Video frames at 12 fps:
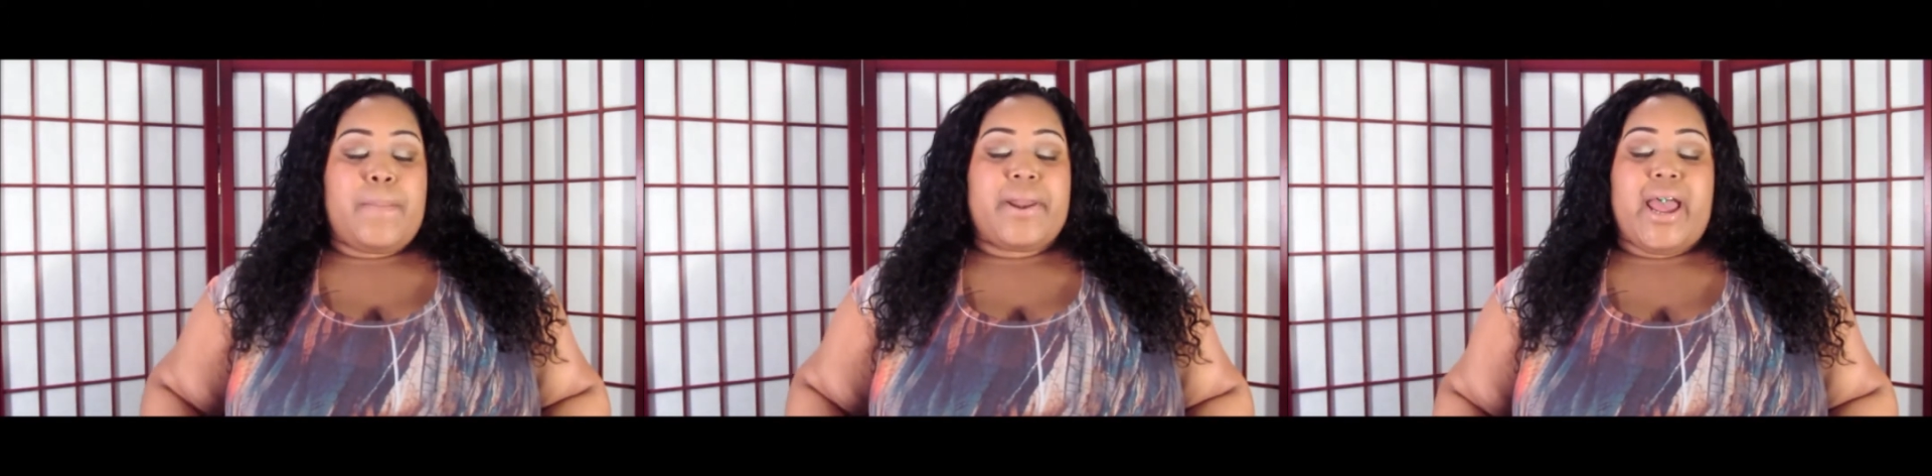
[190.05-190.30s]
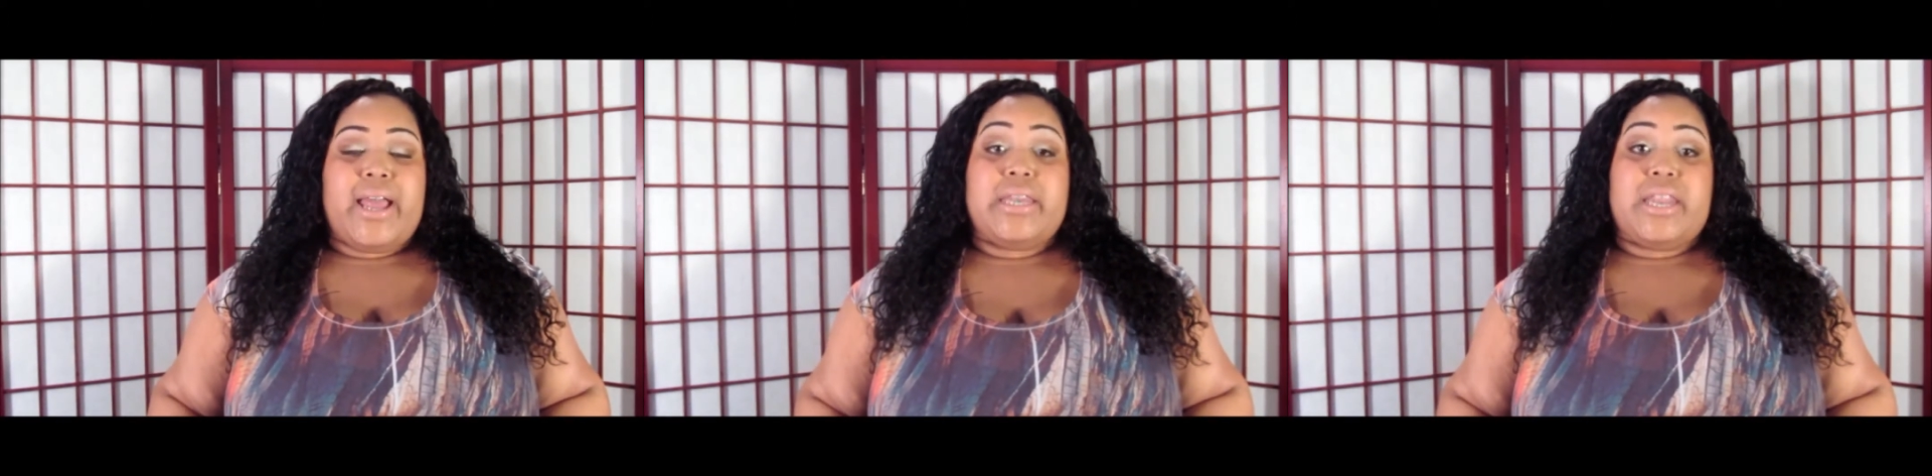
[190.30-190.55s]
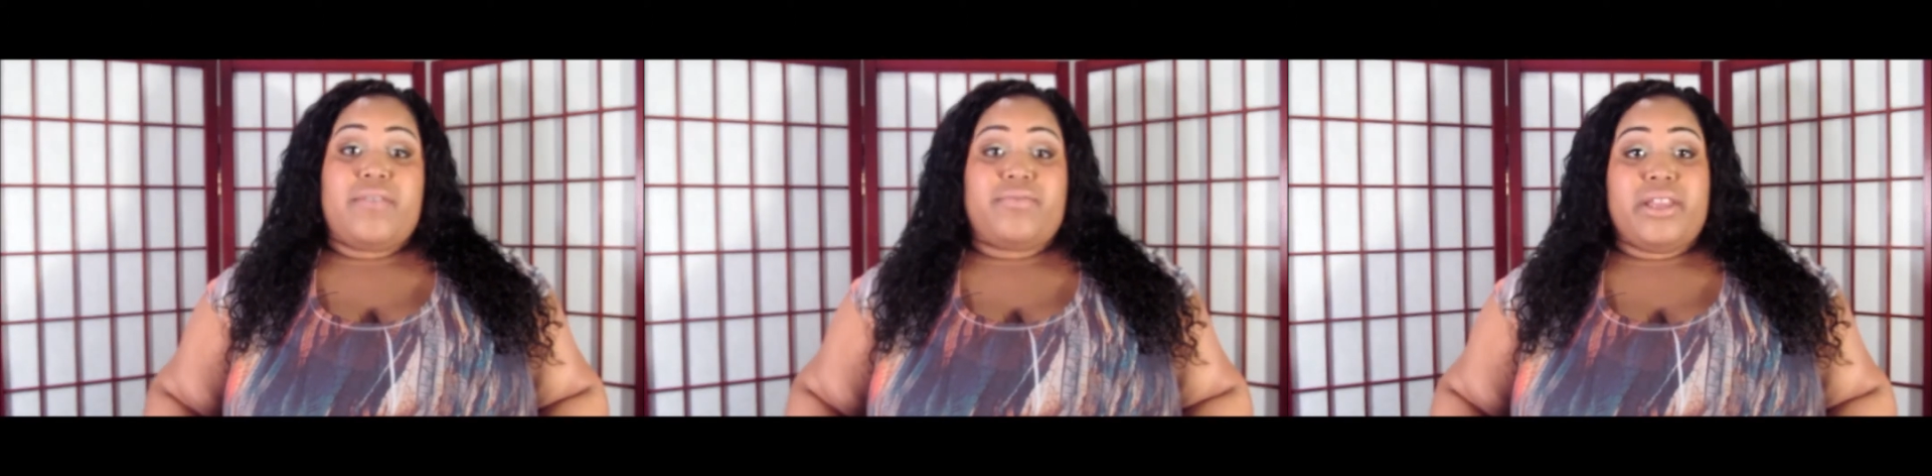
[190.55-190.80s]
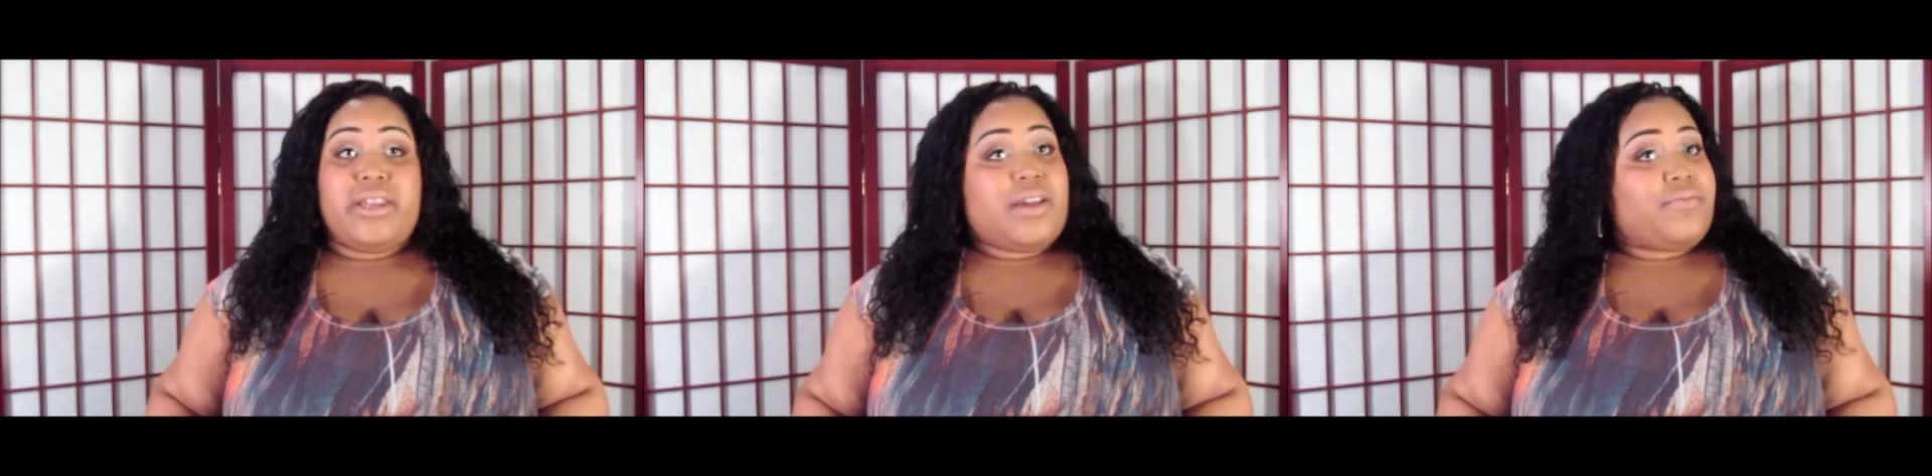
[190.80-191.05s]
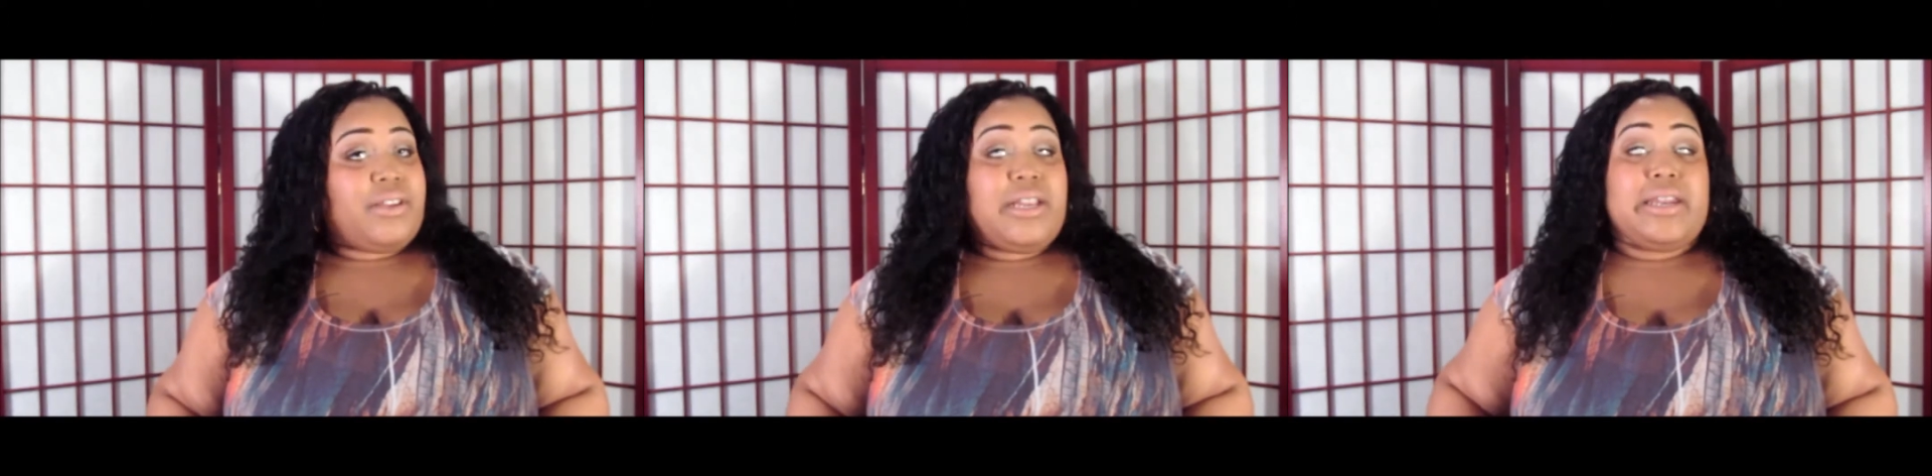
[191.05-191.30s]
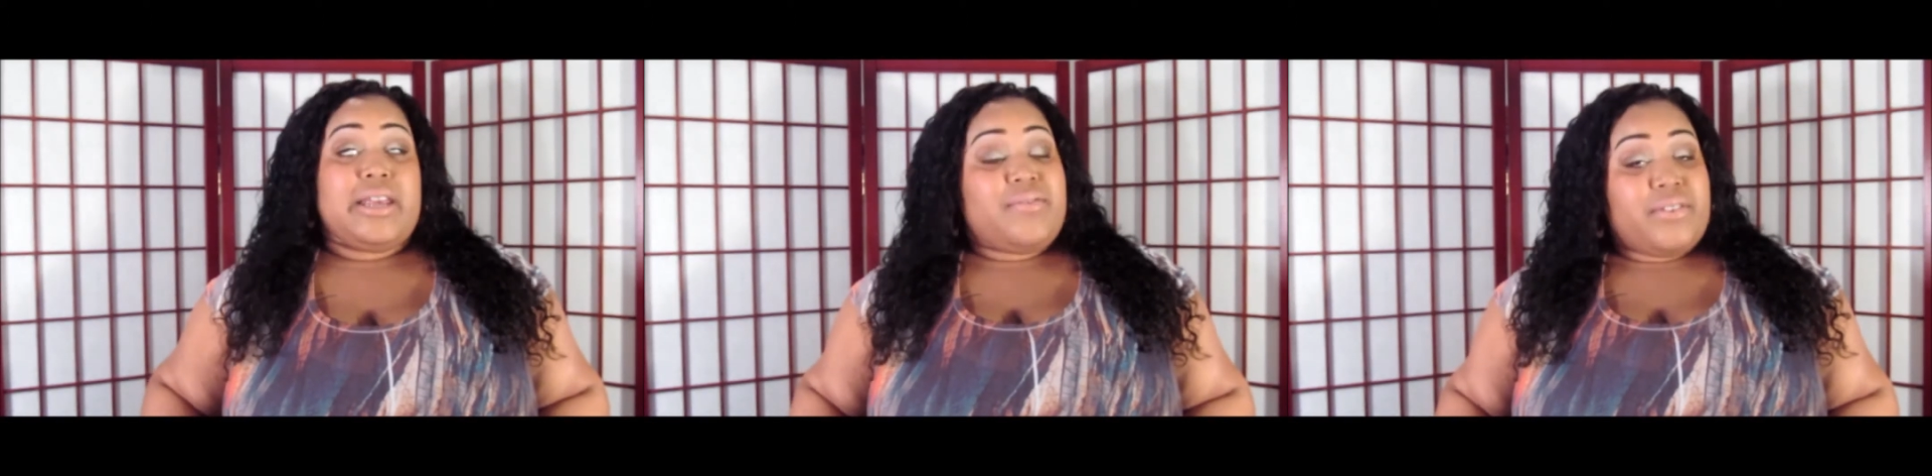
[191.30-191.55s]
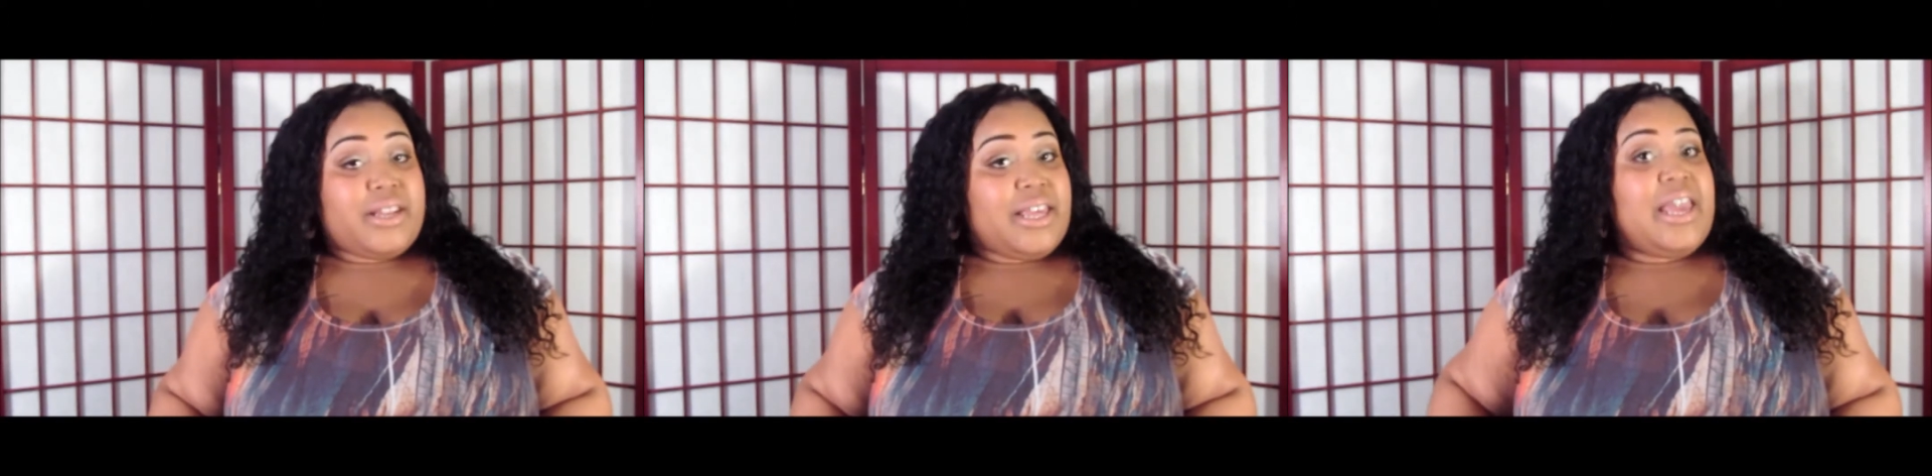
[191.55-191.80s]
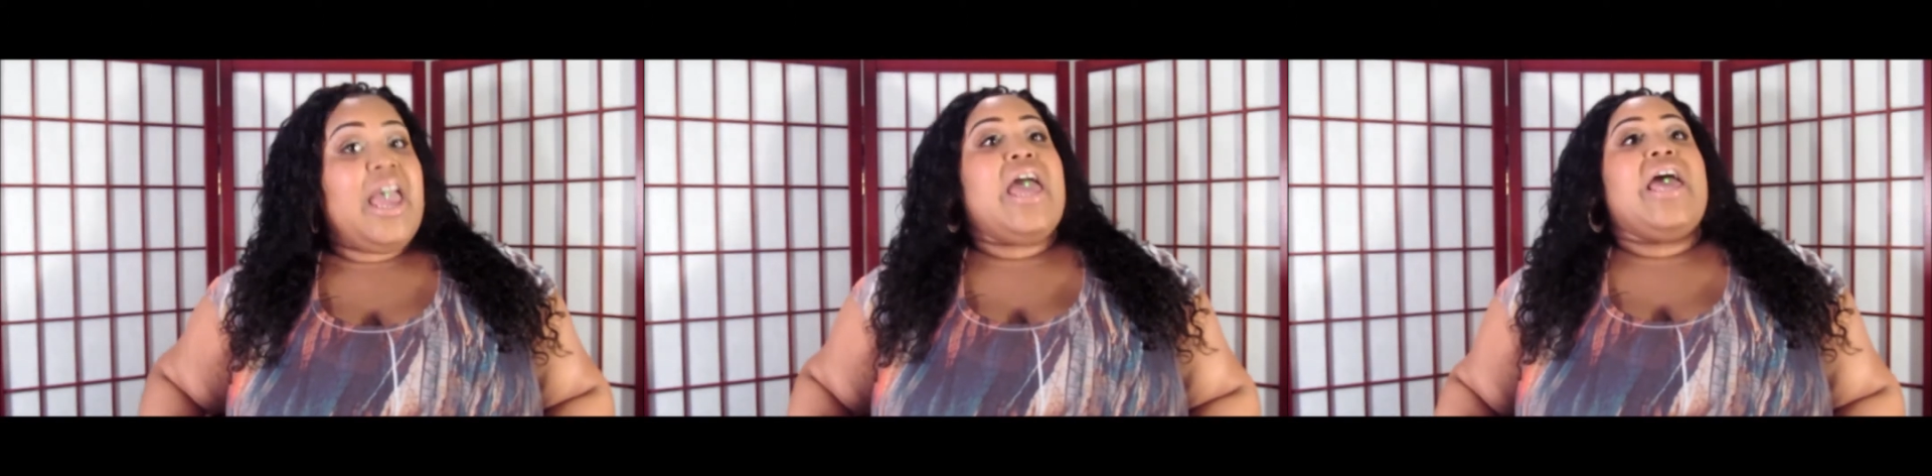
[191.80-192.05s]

but I definitely, definitely, definitely